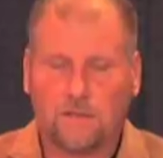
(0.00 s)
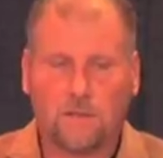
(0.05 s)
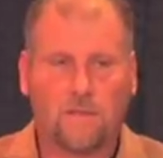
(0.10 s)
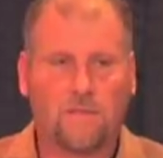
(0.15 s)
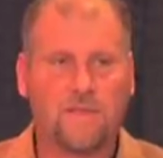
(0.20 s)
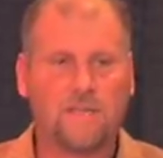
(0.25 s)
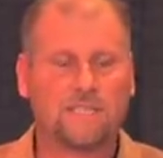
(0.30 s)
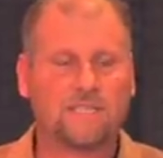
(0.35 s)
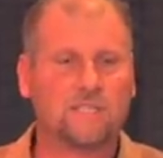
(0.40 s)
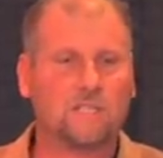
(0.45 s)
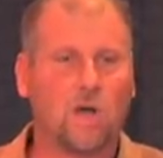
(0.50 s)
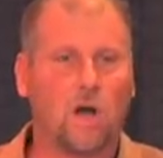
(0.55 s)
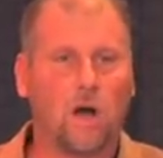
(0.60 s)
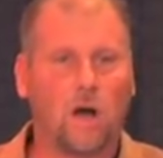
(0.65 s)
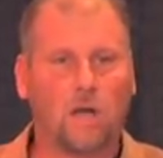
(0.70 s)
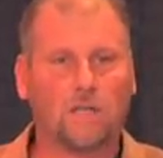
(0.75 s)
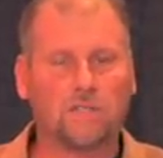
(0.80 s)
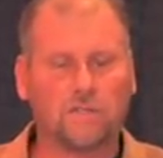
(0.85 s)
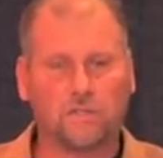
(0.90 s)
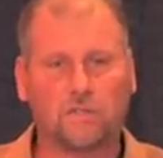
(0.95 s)
This
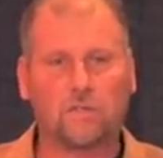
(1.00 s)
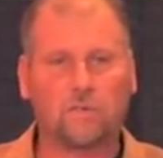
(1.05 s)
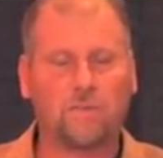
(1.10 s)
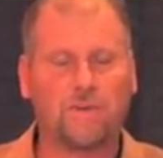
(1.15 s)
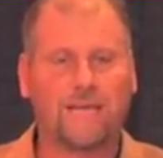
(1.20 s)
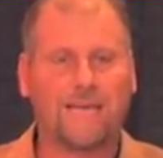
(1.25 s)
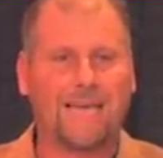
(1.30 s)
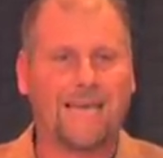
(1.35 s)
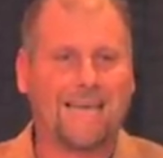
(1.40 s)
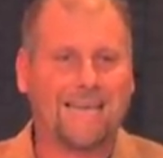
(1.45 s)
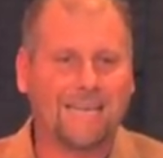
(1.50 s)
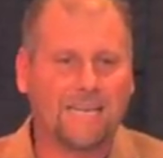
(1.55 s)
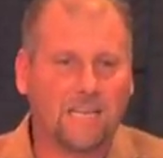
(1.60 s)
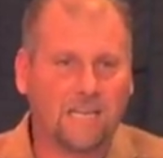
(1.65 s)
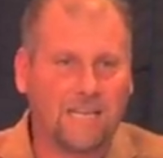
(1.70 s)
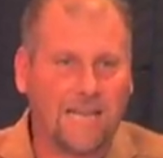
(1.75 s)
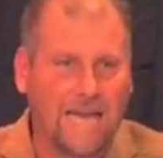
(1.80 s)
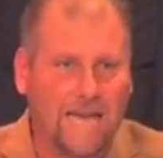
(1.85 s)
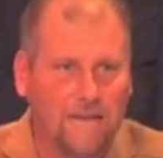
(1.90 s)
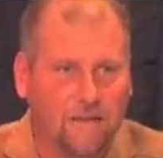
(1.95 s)
ought to be a
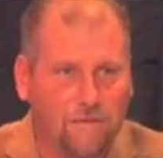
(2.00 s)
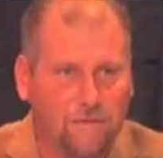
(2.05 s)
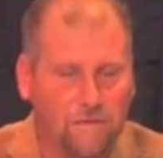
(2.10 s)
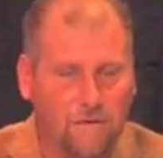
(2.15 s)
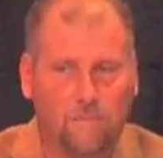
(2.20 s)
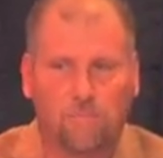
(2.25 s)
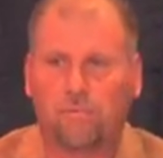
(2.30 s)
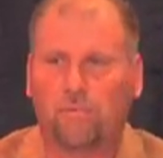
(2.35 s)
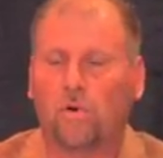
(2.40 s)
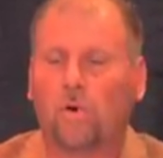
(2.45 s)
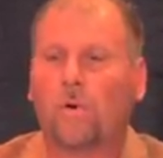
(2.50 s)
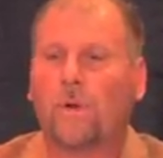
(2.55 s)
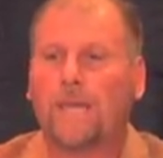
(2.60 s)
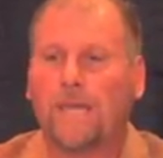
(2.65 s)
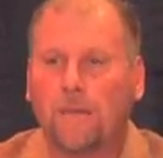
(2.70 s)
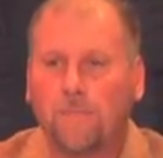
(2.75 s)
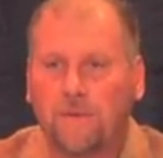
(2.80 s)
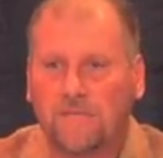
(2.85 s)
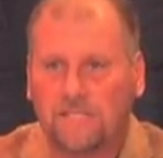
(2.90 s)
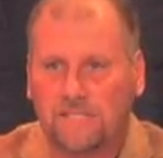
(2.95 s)

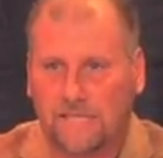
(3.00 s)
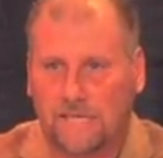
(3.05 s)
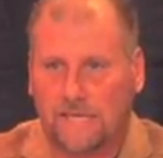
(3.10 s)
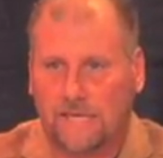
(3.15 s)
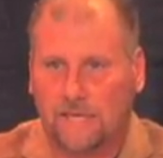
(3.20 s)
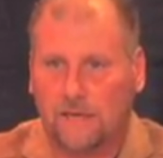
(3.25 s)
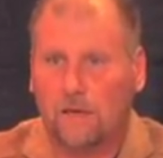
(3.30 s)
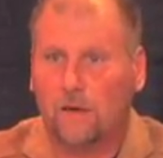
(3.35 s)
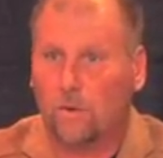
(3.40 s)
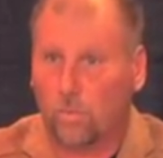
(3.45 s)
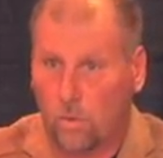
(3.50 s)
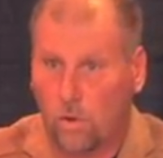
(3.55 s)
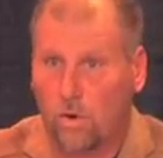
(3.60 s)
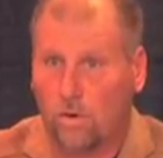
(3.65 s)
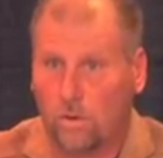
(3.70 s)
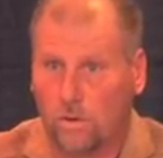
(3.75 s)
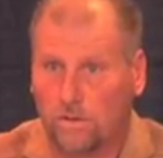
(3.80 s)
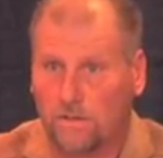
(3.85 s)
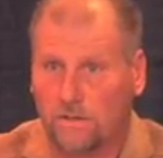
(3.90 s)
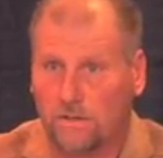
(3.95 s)
life-prohibiting
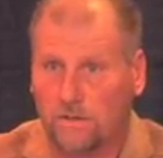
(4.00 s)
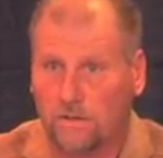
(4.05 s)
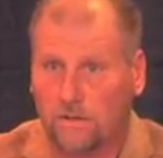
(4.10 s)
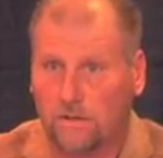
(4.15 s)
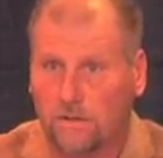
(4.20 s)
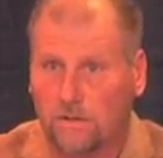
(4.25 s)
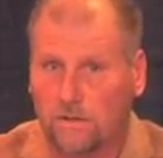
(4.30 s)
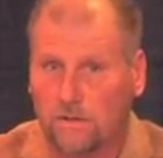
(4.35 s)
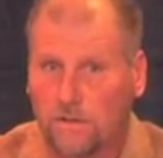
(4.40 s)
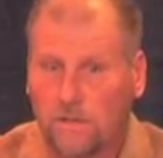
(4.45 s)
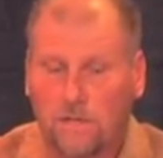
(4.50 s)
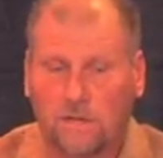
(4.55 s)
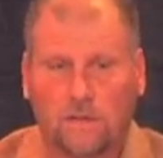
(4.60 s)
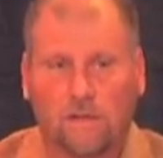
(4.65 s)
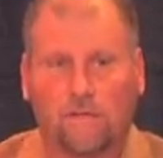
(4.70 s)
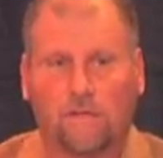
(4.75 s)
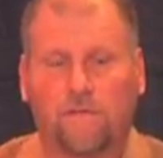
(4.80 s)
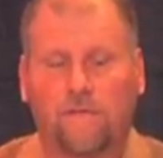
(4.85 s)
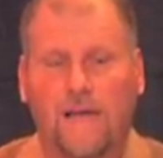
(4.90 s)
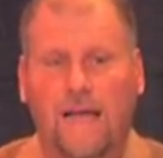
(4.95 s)
world.
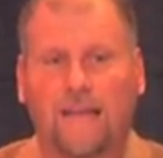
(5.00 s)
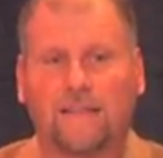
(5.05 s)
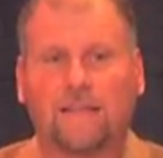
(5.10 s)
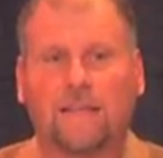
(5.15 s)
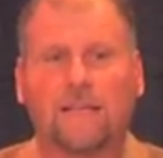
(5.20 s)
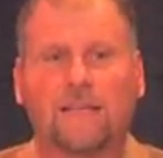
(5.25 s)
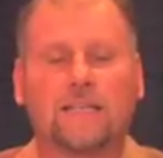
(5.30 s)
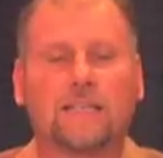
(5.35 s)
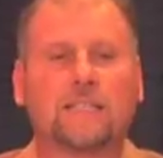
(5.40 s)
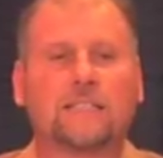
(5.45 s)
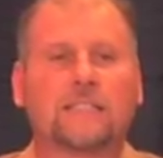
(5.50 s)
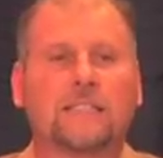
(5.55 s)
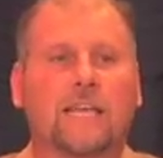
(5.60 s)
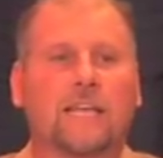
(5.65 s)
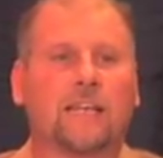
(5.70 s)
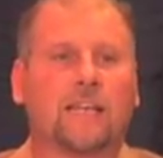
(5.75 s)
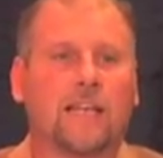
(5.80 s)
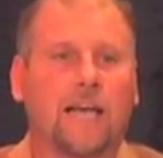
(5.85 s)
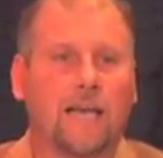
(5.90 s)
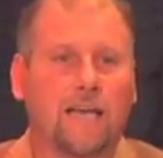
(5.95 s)
The fact that it is
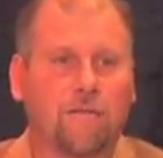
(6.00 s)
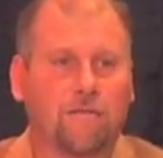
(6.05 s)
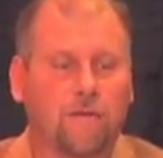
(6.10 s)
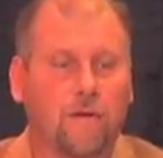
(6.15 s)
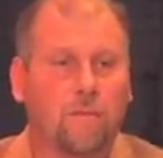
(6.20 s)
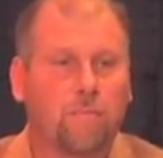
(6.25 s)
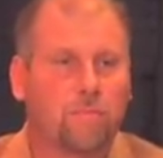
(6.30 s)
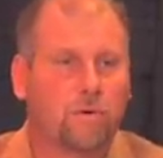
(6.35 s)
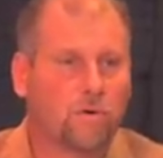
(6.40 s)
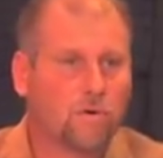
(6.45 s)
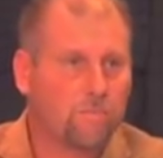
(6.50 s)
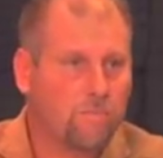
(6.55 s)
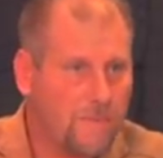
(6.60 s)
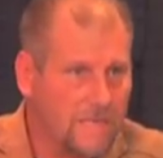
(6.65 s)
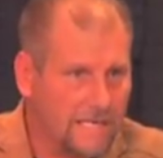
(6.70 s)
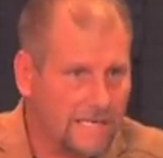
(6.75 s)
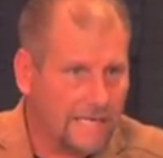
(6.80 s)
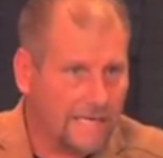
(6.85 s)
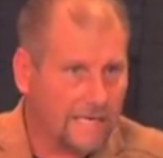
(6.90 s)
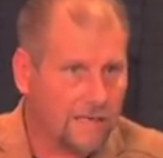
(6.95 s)
a
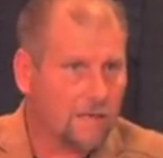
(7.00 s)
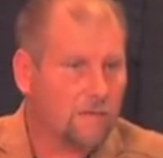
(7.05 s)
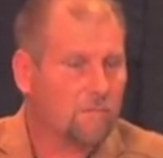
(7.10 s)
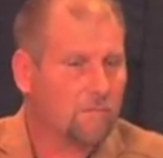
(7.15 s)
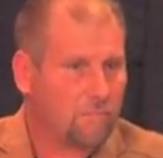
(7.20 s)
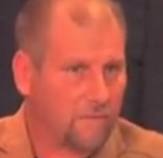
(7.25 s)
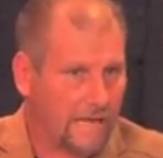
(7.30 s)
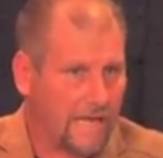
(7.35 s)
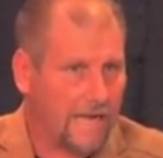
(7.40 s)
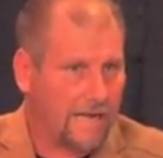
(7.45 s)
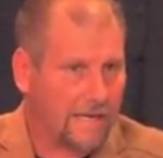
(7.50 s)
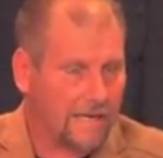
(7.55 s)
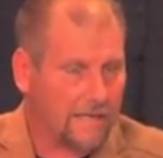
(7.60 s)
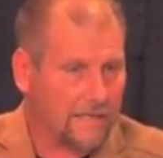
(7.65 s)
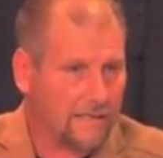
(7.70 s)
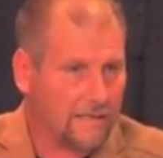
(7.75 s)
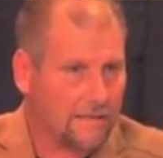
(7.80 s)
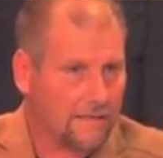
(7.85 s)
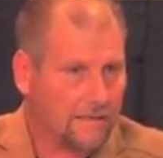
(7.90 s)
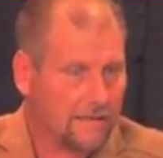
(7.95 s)
life-permitting
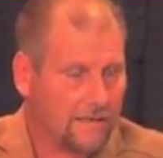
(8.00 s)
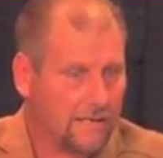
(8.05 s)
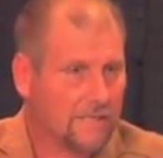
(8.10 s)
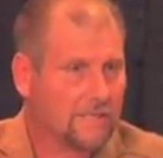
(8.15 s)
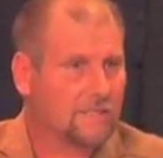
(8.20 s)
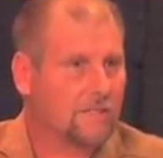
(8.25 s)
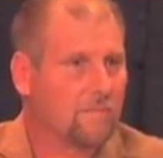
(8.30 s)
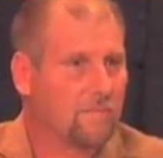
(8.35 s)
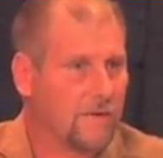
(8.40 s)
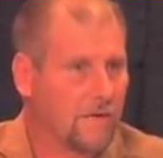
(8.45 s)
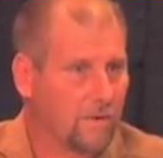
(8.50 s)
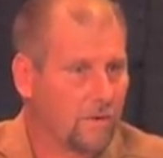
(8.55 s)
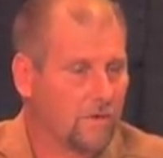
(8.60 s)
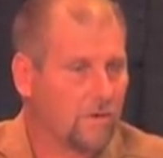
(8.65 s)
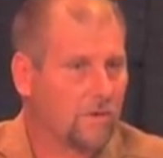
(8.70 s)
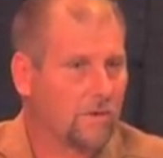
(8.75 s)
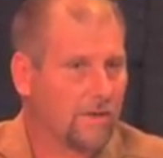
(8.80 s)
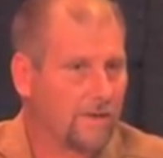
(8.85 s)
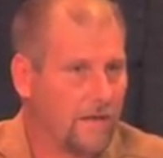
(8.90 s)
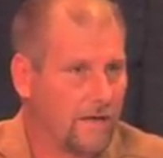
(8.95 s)
planet is a
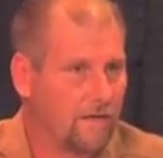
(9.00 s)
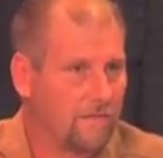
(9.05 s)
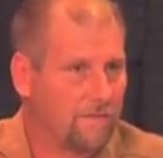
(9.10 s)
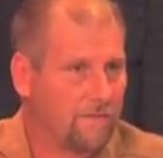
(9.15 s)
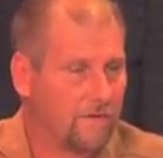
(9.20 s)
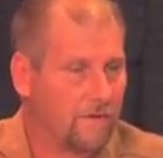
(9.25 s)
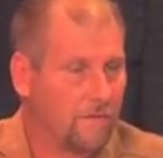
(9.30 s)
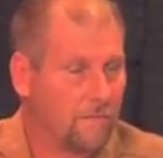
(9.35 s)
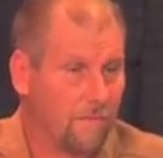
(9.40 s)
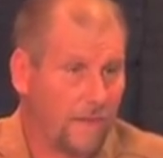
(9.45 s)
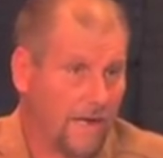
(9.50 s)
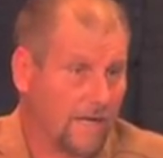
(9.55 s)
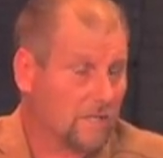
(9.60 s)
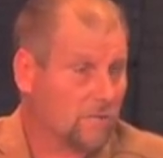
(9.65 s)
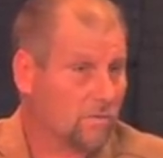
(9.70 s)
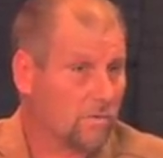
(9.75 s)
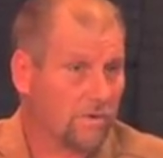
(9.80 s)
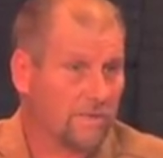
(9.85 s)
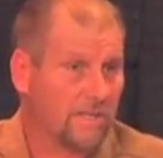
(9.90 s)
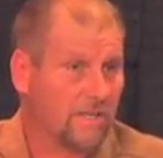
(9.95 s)
miracle enough. Might
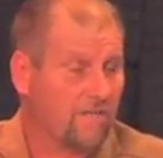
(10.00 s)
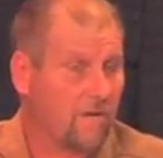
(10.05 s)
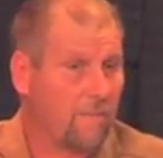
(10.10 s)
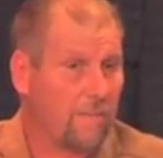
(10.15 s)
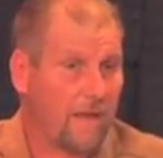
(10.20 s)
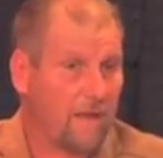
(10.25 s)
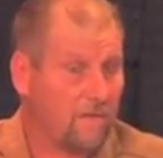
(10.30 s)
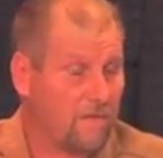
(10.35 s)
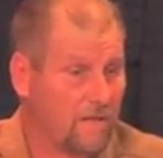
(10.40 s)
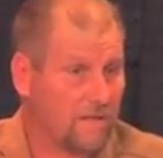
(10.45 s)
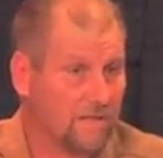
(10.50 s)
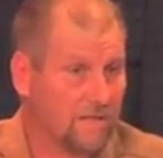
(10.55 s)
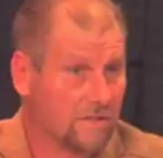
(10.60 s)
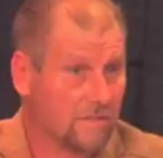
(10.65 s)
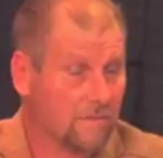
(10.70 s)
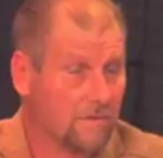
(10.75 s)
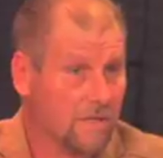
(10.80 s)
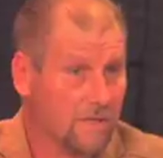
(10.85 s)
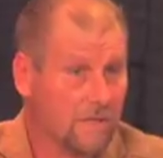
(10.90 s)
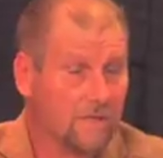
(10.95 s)
as well give up
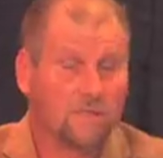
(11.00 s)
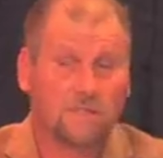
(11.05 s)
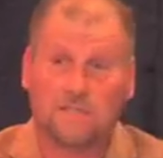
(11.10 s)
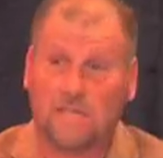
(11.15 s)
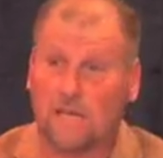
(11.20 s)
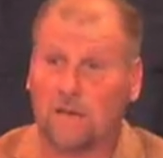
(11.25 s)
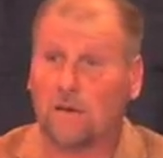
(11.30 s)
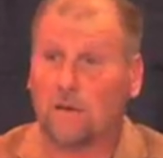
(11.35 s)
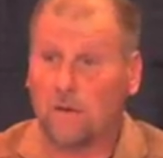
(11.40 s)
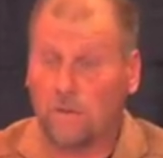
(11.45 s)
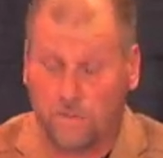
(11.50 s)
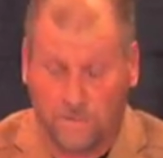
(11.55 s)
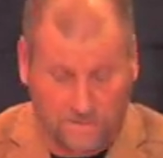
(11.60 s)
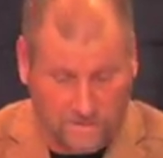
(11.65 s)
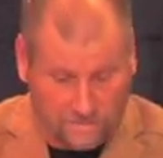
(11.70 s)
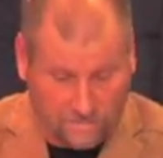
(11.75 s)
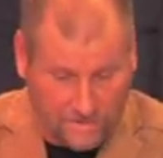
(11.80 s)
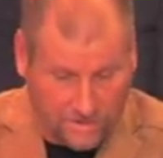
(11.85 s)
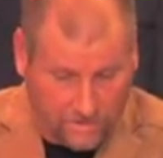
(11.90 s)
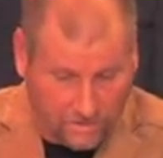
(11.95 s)
atheism, because that alone
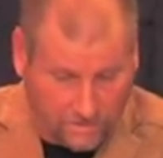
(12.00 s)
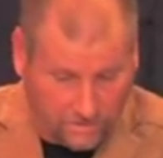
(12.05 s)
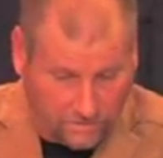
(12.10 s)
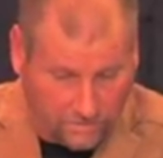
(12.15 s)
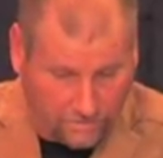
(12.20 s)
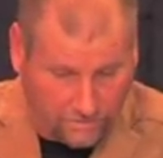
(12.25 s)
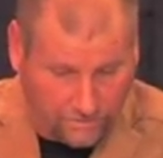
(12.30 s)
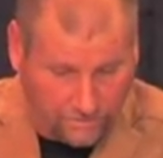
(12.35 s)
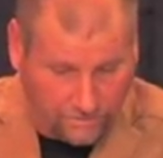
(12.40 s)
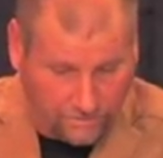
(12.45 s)
is a miracle.